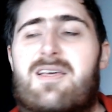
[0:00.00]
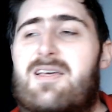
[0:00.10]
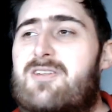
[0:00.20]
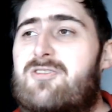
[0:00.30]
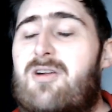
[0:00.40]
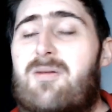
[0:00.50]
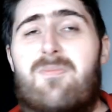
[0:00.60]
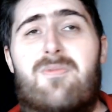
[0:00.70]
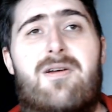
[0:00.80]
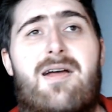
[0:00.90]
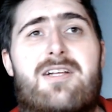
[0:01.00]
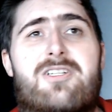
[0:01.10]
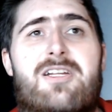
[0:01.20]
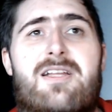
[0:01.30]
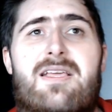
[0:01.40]
Trump were
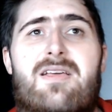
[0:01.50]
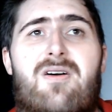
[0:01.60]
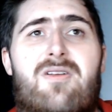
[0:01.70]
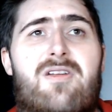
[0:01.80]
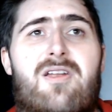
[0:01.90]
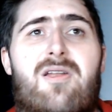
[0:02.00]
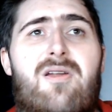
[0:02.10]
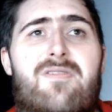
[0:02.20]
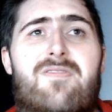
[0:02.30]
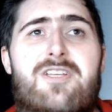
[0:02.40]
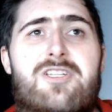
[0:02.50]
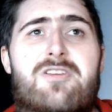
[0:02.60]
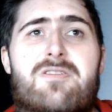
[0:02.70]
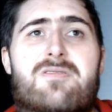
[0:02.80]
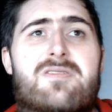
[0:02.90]
actually on a lot of
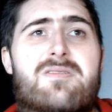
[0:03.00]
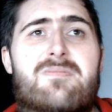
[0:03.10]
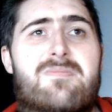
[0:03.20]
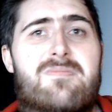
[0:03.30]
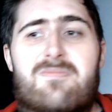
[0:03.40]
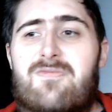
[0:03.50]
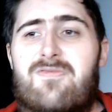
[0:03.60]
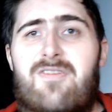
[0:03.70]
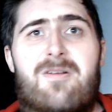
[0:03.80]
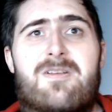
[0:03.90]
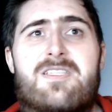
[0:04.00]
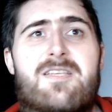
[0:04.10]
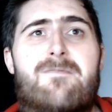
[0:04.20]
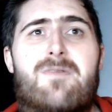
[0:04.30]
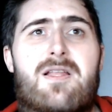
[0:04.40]
issues very
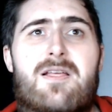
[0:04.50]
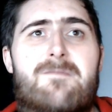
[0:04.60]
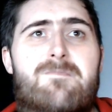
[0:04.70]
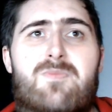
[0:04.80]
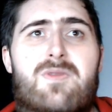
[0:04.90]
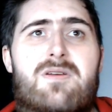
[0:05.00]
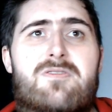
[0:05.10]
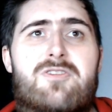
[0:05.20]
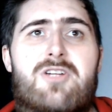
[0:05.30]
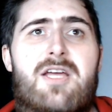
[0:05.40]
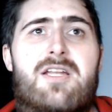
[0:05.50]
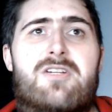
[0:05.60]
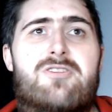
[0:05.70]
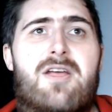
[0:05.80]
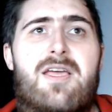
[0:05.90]
similar, on China
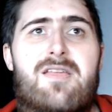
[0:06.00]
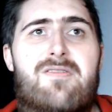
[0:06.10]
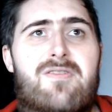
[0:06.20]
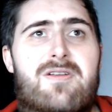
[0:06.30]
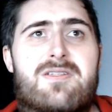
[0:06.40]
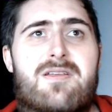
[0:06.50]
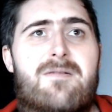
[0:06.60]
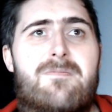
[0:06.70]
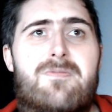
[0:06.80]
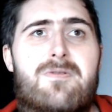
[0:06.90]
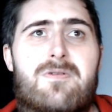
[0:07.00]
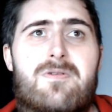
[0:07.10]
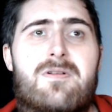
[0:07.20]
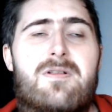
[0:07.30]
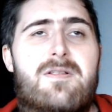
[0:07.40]
trade, for
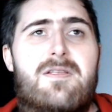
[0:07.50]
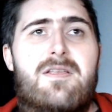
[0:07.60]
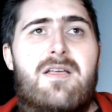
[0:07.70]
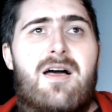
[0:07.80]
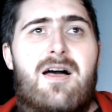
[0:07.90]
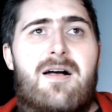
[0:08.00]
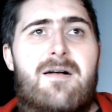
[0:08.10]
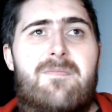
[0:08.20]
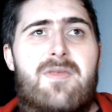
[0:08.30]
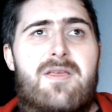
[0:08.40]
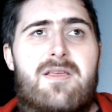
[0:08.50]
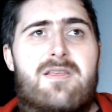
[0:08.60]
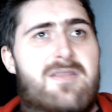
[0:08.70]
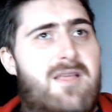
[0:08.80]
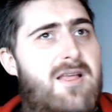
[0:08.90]
example, a
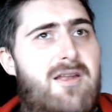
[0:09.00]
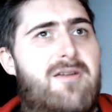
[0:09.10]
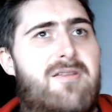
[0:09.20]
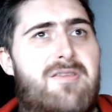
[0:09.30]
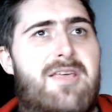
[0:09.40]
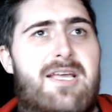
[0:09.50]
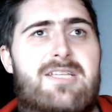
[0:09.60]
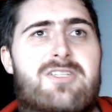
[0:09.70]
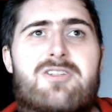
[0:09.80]
lot of things.